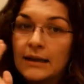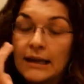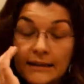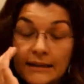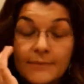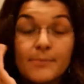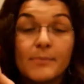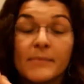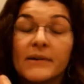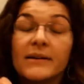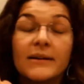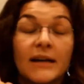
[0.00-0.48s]

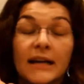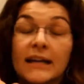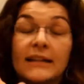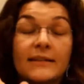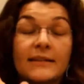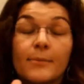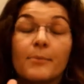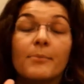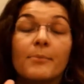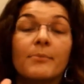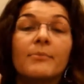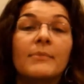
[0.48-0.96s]

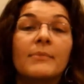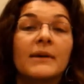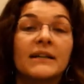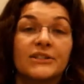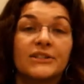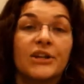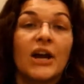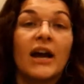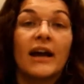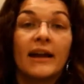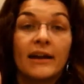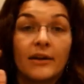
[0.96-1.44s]
It's
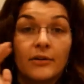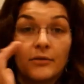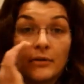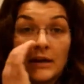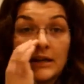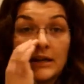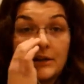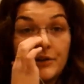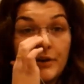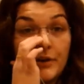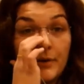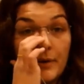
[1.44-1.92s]
much higher
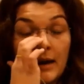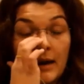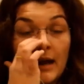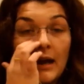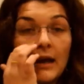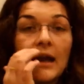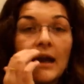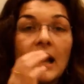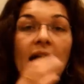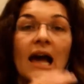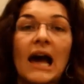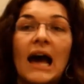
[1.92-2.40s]
ratio. And
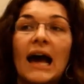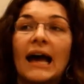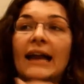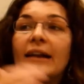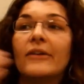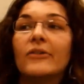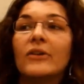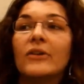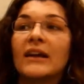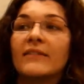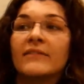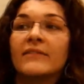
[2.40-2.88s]
I
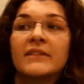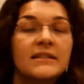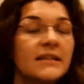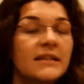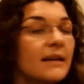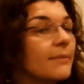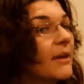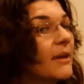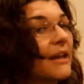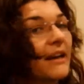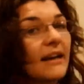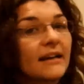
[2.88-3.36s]
don't have the
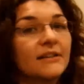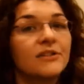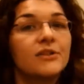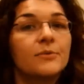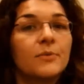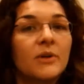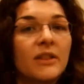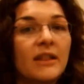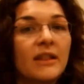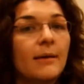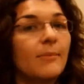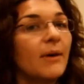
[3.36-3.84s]
same
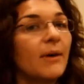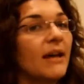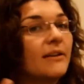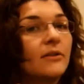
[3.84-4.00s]
connection with them.